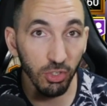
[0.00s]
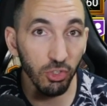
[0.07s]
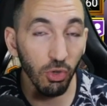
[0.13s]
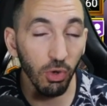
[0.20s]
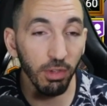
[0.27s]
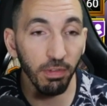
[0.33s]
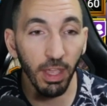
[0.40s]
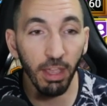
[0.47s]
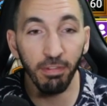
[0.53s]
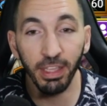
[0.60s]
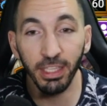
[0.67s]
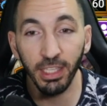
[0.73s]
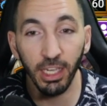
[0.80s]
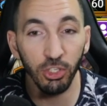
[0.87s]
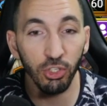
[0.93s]
So if a
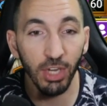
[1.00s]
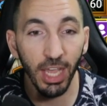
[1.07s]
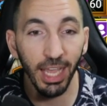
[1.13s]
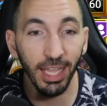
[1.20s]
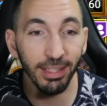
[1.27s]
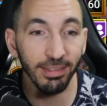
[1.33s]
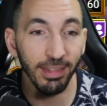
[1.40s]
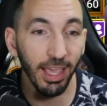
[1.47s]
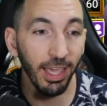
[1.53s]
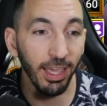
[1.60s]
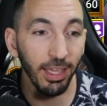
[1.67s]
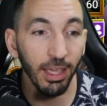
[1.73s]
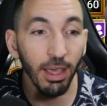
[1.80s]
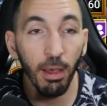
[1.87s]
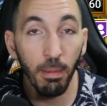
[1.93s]
dungeon has
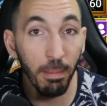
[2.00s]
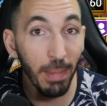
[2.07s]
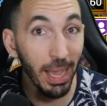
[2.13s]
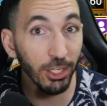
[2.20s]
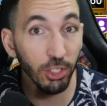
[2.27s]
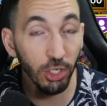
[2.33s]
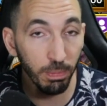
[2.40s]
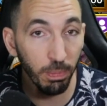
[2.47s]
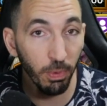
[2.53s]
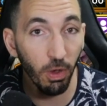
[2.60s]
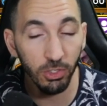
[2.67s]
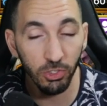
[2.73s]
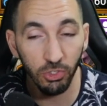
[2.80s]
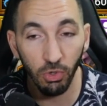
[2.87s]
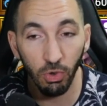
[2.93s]
a magic
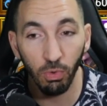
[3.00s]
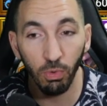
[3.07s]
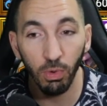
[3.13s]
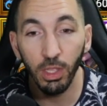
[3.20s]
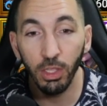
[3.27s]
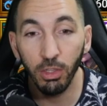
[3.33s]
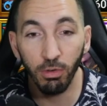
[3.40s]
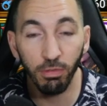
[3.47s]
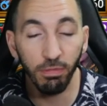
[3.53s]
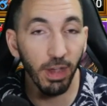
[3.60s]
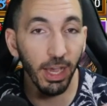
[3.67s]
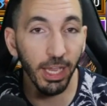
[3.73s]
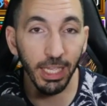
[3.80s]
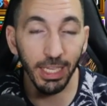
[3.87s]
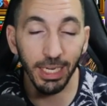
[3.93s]
boss, so you're
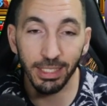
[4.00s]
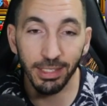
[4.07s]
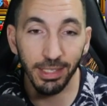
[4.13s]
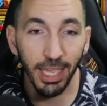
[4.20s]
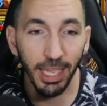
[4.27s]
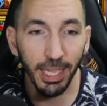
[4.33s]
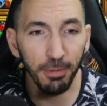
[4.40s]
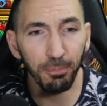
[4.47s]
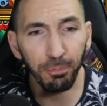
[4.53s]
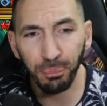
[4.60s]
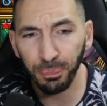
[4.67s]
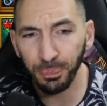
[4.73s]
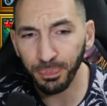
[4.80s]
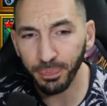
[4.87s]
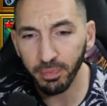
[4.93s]
fighting, let's say
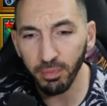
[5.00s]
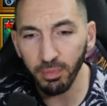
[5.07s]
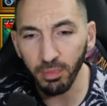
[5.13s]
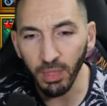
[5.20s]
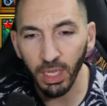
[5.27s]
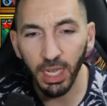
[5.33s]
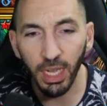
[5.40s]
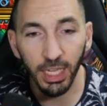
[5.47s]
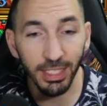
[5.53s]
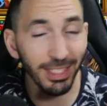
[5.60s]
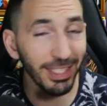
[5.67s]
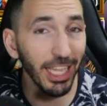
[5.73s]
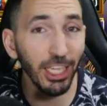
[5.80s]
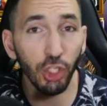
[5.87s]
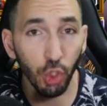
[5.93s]

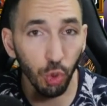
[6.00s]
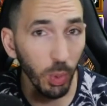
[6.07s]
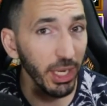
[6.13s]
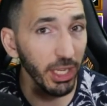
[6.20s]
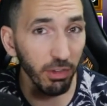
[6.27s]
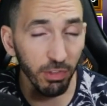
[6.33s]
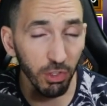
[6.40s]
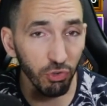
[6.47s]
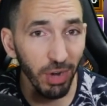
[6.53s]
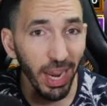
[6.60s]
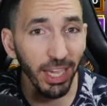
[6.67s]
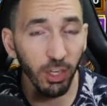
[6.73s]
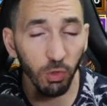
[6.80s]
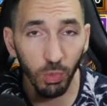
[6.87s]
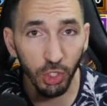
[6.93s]
stage 20 of the
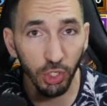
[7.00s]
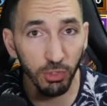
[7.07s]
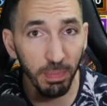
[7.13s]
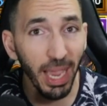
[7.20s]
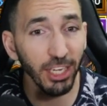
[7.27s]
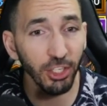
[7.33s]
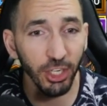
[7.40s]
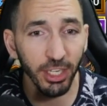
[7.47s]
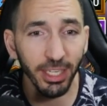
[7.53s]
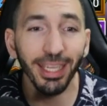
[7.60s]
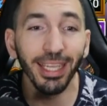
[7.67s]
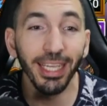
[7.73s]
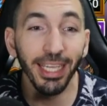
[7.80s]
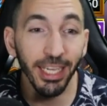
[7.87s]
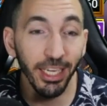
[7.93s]
dragon, which is magic,
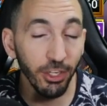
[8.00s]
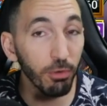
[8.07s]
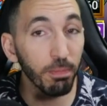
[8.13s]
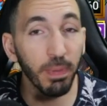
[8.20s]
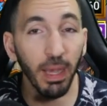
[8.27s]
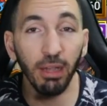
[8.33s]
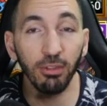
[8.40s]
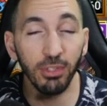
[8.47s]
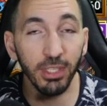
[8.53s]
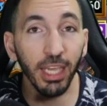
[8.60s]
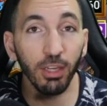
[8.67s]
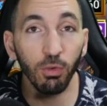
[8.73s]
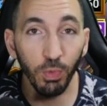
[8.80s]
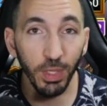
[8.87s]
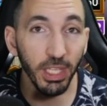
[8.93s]
you're bound to
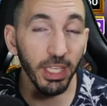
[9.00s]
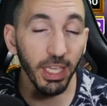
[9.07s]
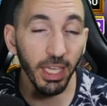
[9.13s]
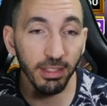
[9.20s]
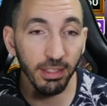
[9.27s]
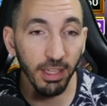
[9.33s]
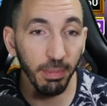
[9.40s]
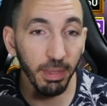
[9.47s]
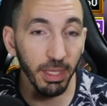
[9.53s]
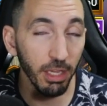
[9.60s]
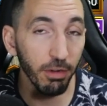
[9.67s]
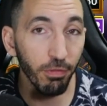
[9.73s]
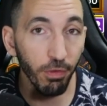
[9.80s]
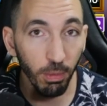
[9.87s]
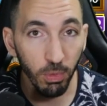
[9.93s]
get weak hits coming
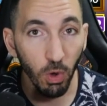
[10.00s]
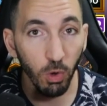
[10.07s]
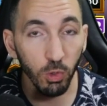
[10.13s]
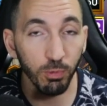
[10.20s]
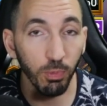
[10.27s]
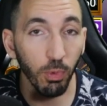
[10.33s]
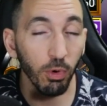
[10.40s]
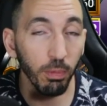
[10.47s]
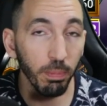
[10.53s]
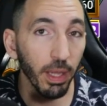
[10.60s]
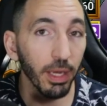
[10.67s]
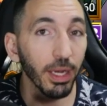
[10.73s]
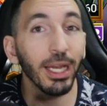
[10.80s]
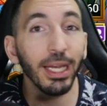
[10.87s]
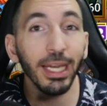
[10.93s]
in from GHOSTBORN.
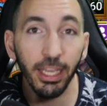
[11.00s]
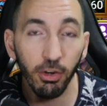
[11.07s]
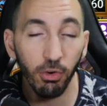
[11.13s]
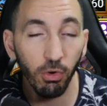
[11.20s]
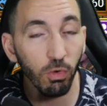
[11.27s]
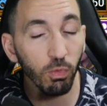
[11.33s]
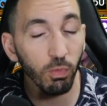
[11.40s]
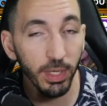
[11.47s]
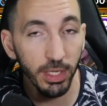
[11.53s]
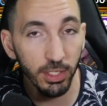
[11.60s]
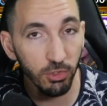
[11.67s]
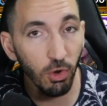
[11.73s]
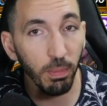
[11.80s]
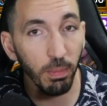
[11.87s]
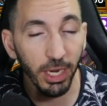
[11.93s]
But later on, when
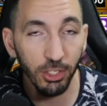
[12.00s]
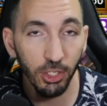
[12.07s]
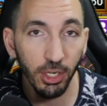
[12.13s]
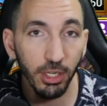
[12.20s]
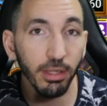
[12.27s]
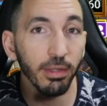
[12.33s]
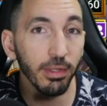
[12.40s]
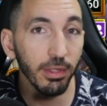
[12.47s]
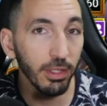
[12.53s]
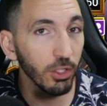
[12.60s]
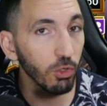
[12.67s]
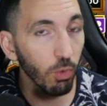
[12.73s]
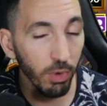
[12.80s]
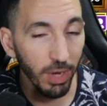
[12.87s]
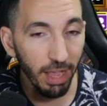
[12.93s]
it's not magic,
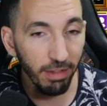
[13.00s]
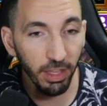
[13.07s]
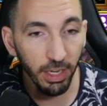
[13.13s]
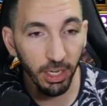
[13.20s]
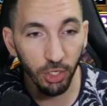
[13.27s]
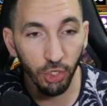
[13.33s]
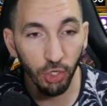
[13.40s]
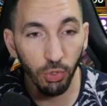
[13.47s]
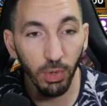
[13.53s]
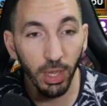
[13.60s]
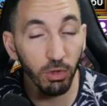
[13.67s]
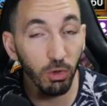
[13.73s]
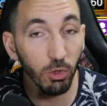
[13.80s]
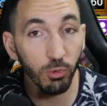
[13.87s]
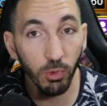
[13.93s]
you won't have that issue,
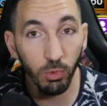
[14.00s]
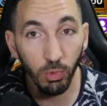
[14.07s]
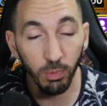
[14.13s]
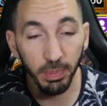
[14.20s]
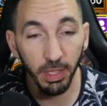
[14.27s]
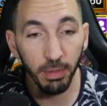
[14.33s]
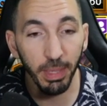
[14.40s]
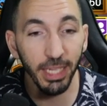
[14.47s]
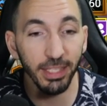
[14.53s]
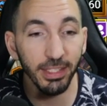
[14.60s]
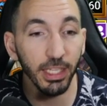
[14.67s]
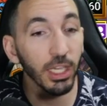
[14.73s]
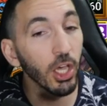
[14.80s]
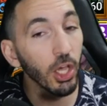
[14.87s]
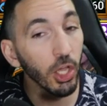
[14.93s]
and GHOSTBORN will be
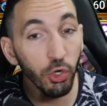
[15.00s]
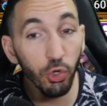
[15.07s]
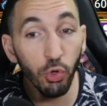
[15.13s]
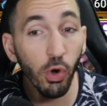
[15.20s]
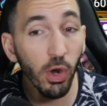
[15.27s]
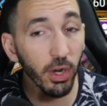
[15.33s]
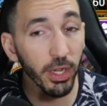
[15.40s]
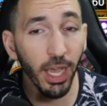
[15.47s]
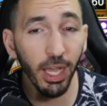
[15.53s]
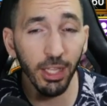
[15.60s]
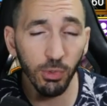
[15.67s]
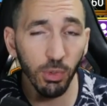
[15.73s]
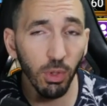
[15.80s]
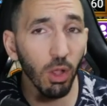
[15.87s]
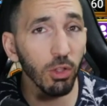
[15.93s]
amazing. Newer
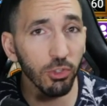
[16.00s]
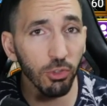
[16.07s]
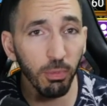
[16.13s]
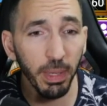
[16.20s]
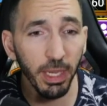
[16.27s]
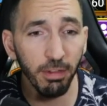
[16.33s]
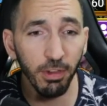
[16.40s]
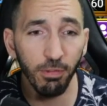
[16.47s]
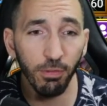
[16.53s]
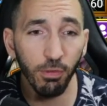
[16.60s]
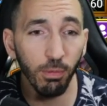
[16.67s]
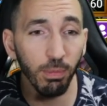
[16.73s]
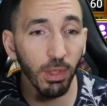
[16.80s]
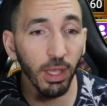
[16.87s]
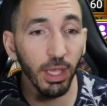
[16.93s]
accounts will also benefit
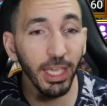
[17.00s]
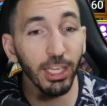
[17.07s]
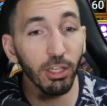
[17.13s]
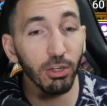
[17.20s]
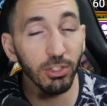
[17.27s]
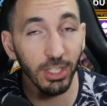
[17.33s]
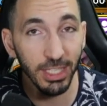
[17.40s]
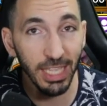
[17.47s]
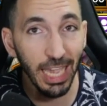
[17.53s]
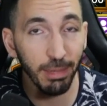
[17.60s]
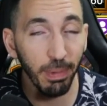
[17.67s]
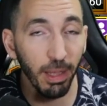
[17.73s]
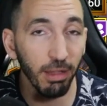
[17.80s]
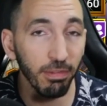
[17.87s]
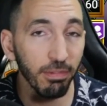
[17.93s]
from the increased
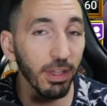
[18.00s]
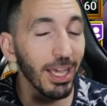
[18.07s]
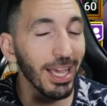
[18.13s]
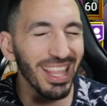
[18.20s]
attack buff.